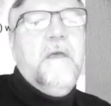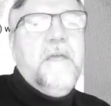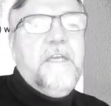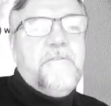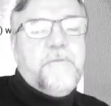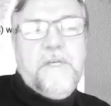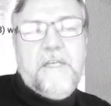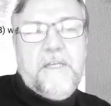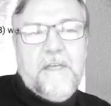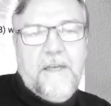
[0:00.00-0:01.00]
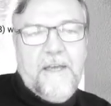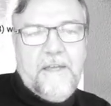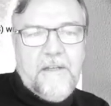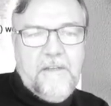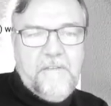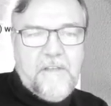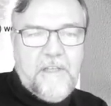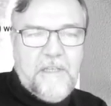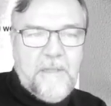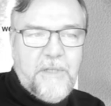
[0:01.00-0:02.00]
is really
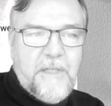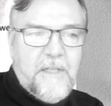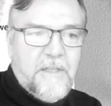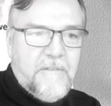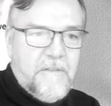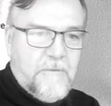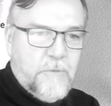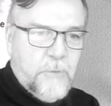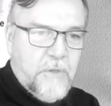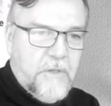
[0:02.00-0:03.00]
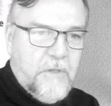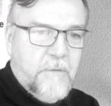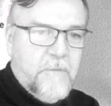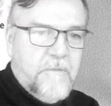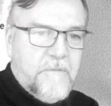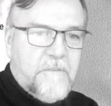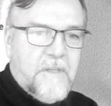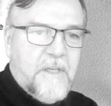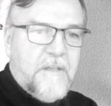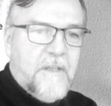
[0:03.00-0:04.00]
analytically eliminating these 2 unknowns
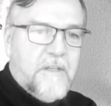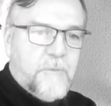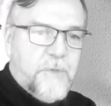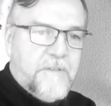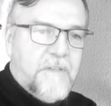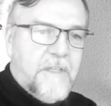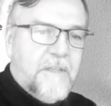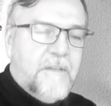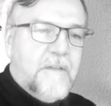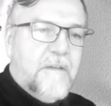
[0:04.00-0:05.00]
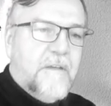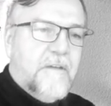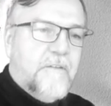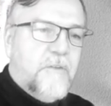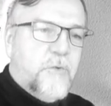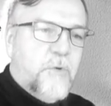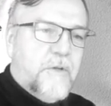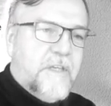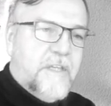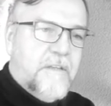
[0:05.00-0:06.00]
and then expressing the
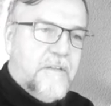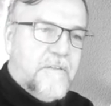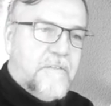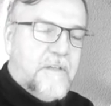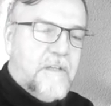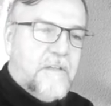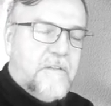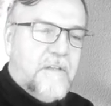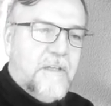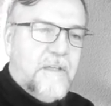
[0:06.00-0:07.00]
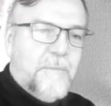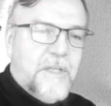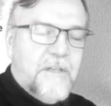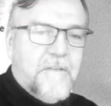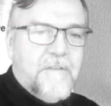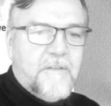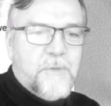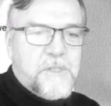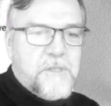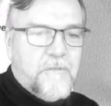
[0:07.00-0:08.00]
torque in these analytically eliminated
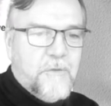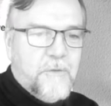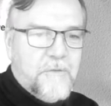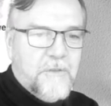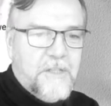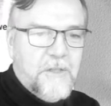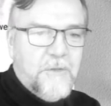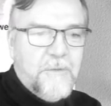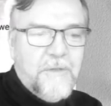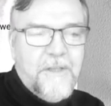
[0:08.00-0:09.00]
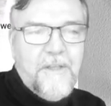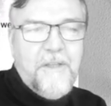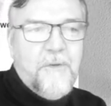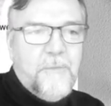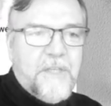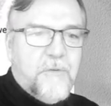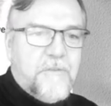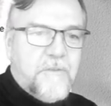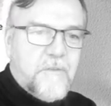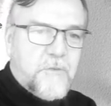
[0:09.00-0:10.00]
expressions. So here we go
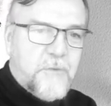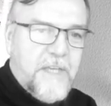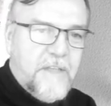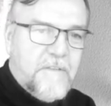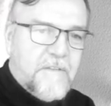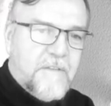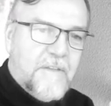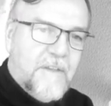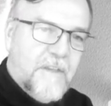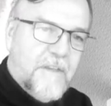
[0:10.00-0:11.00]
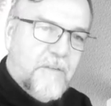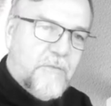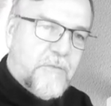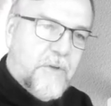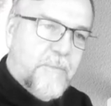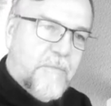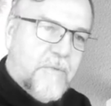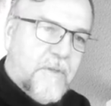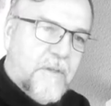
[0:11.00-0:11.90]
straight from